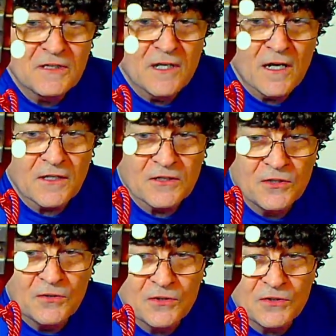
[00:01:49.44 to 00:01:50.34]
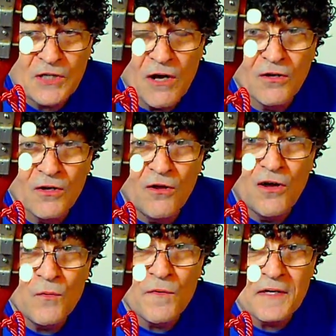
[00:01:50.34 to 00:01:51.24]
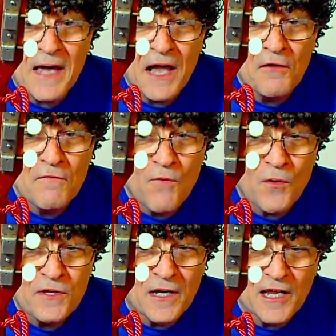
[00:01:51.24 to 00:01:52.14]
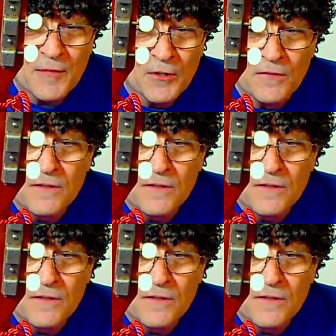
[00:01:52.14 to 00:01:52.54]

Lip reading: Deluxe tuners, along with a California label,